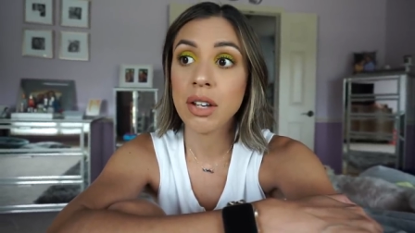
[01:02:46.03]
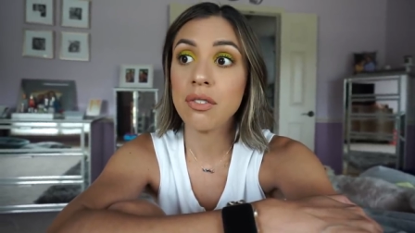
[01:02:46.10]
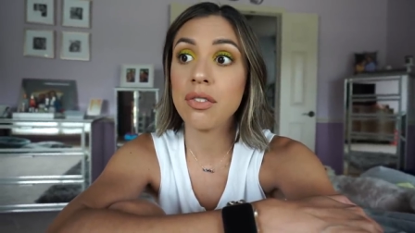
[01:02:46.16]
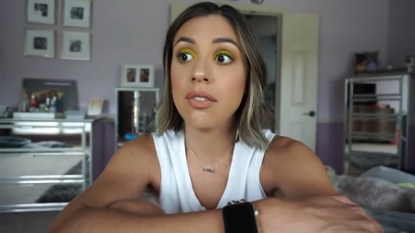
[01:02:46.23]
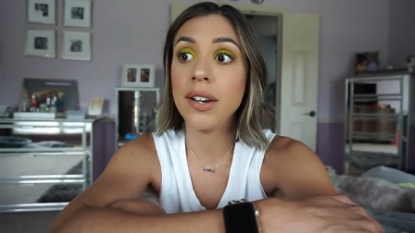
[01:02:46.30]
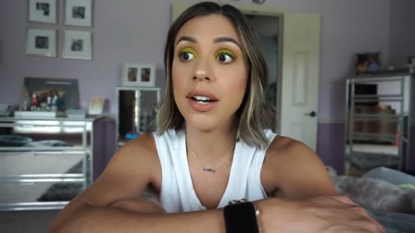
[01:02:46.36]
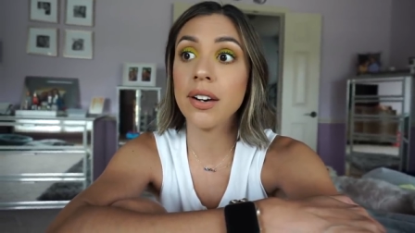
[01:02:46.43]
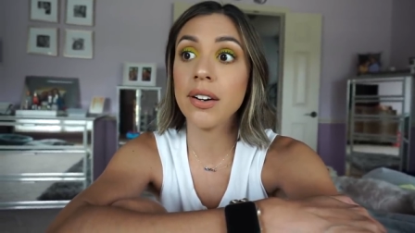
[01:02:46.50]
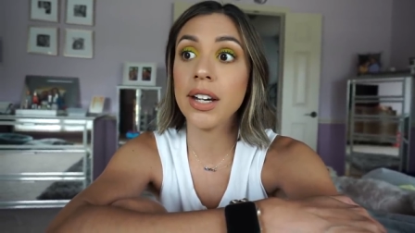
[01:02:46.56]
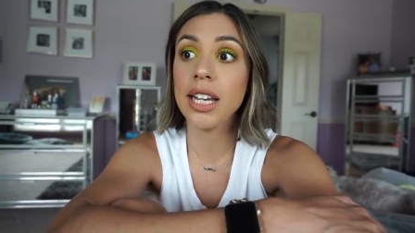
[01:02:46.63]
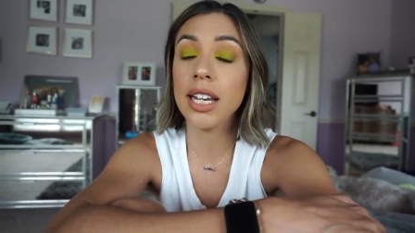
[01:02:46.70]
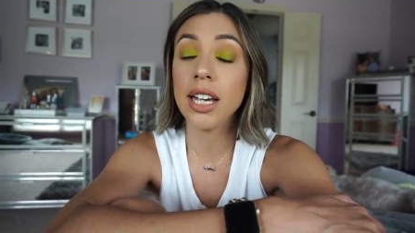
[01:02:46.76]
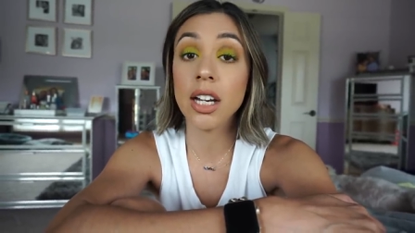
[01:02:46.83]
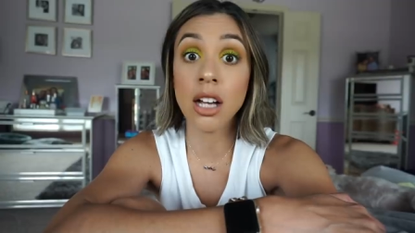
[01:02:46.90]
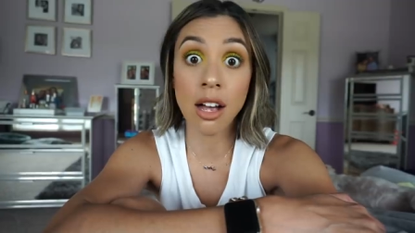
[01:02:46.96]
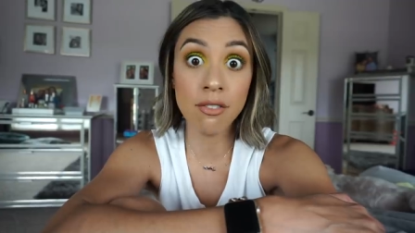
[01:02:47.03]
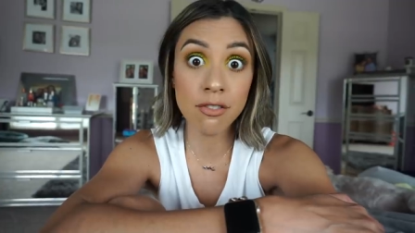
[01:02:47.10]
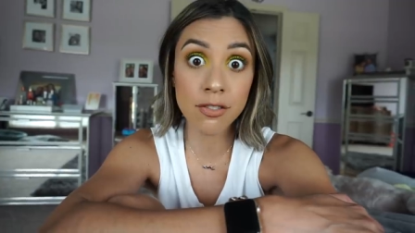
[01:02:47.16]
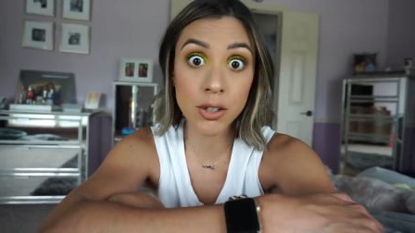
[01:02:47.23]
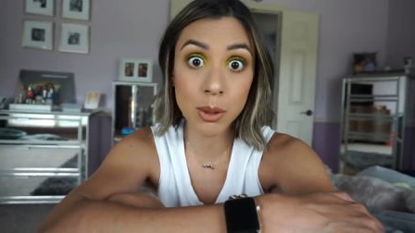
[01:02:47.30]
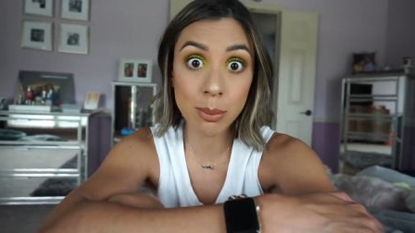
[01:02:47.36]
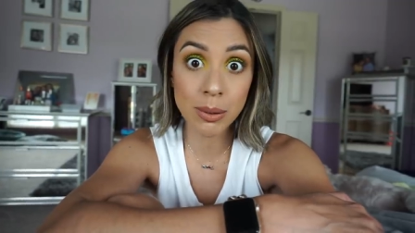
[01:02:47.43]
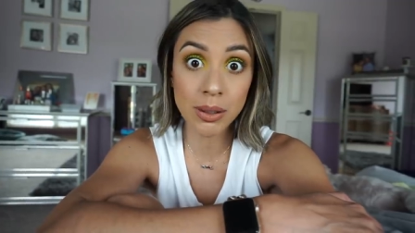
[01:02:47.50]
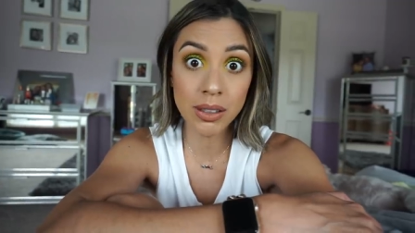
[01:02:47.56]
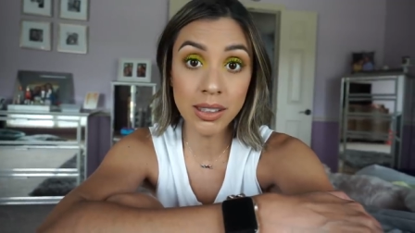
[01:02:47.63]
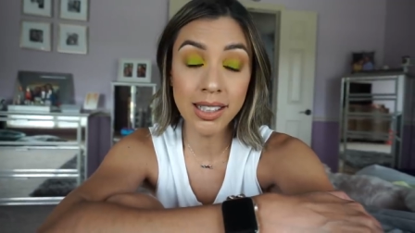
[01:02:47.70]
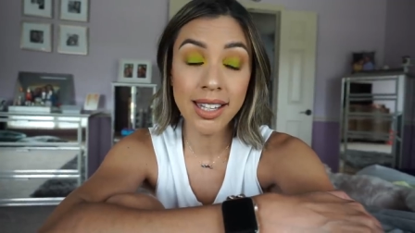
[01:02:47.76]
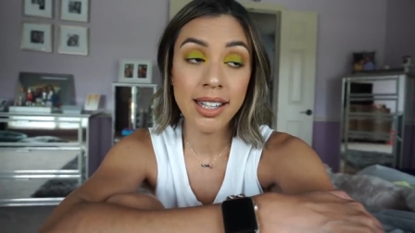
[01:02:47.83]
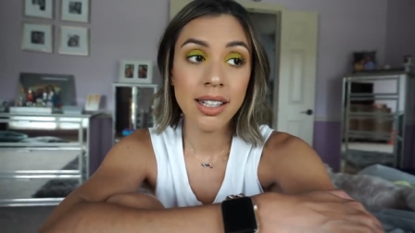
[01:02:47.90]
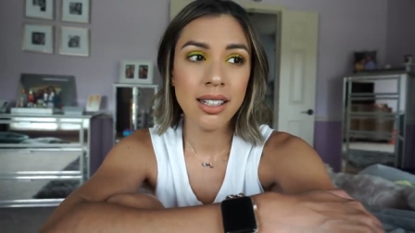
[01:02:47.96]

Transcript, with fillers: very comfortable